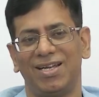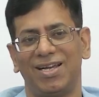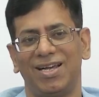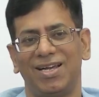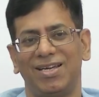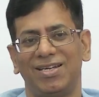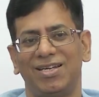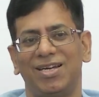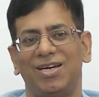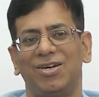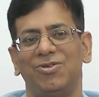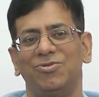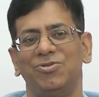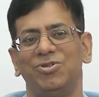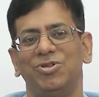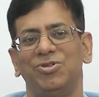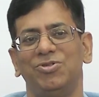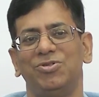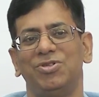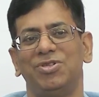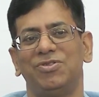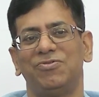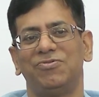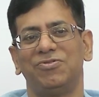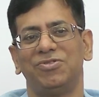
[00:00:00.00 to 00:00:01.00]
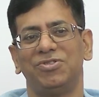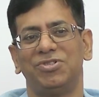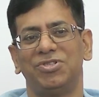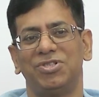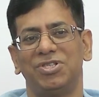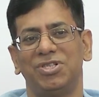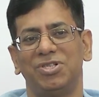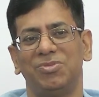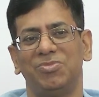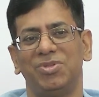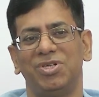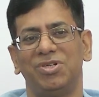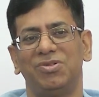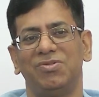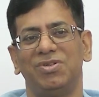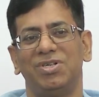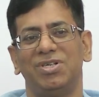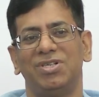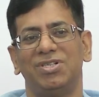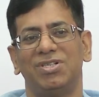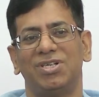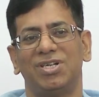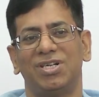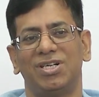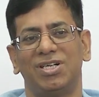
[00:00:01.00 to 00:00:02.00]
And how do you differentiate
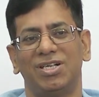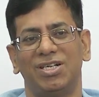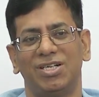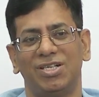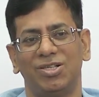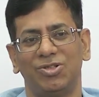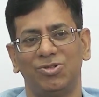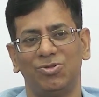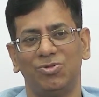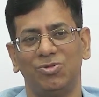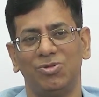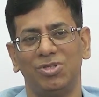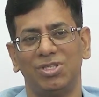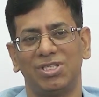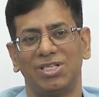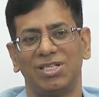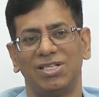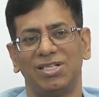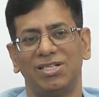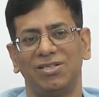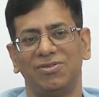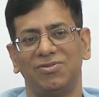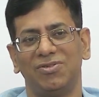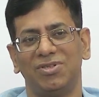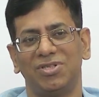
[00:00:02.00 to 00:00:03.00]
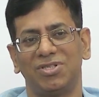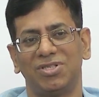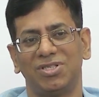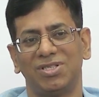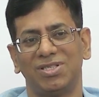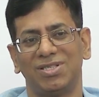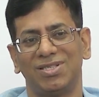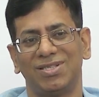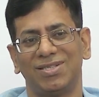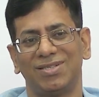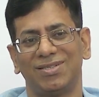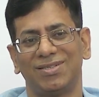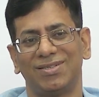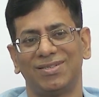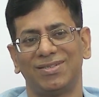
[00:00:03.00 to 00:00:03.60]
between rules and regulations?